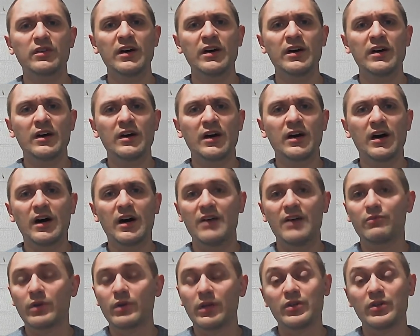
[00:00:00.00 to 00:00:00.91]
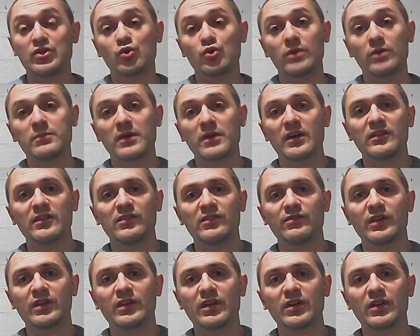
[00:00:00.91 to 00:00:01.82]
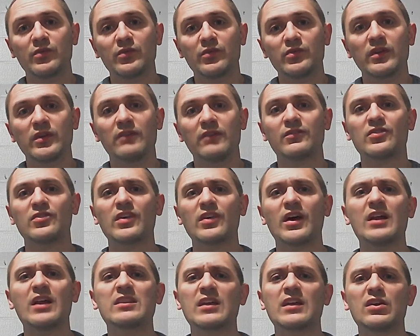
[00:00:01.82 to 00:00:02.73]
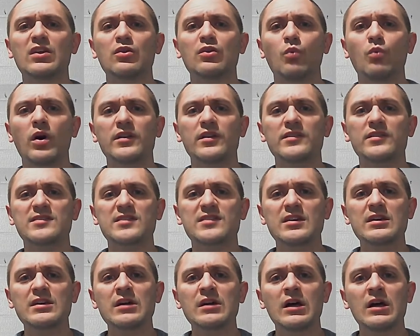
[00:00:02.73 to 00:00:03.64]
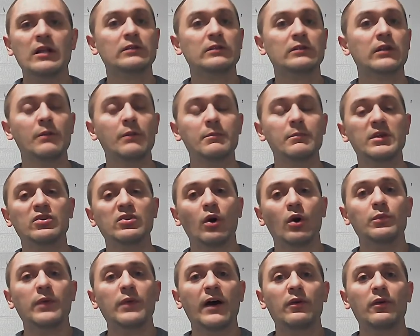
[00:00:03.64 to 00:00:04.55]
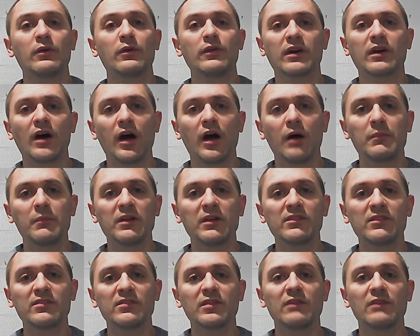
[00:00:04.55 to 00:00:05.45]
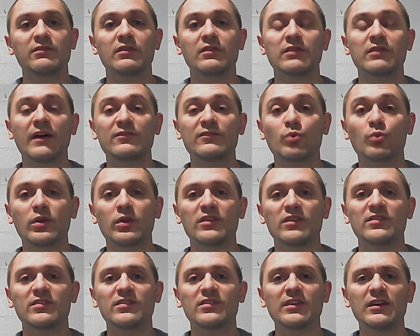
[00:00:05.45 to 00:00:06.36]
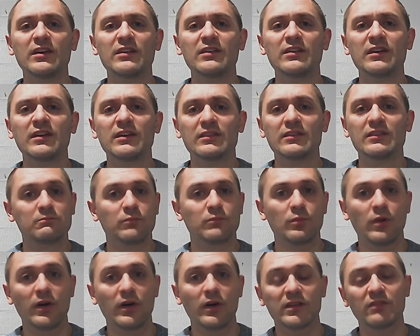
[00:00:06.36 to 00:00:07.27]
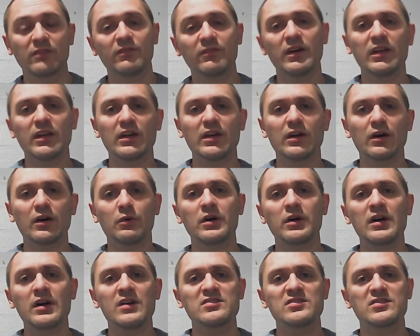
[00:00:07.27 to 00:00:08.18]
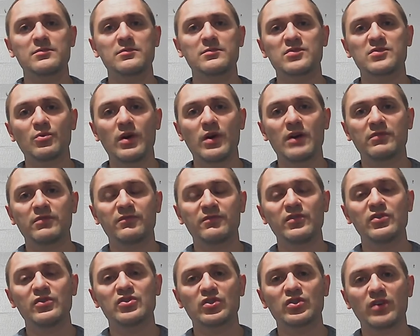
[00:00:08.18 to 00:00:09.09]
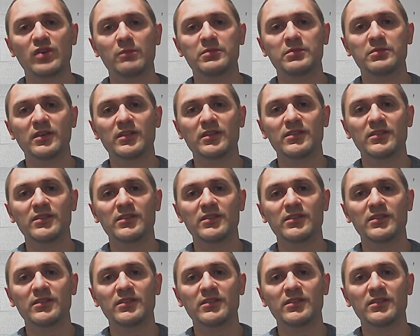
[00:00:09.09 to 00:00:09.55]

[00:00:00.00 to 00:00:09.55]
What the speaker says: I've really enjoyed making these videos. If there's anything you want to see, let me know down in the comments. If you've liked what you've seen, like the video, subscribe for future updates.